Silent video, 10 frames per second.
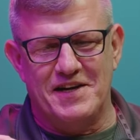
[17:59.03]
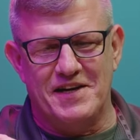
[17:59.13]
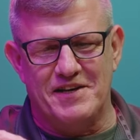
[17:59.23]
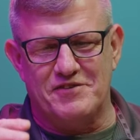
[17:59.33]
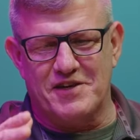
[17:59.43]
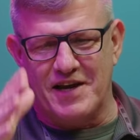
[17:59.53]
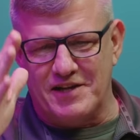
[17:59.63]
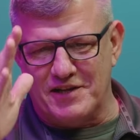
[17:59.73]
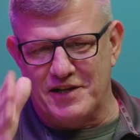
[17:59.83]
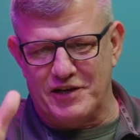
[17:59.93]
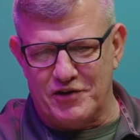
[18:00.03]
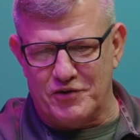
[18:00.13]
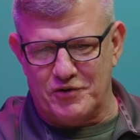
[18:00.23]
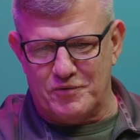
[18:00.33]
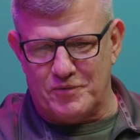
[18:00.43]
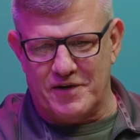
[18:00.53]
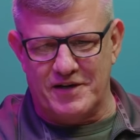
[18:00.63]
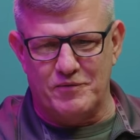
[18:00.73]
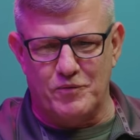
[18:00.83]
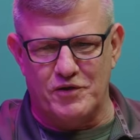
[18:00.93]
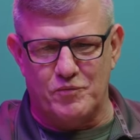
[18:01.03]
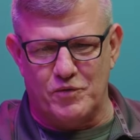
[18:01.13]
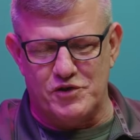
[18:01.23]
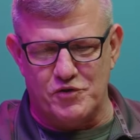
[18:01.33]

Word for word: it's kind of linear, right? What what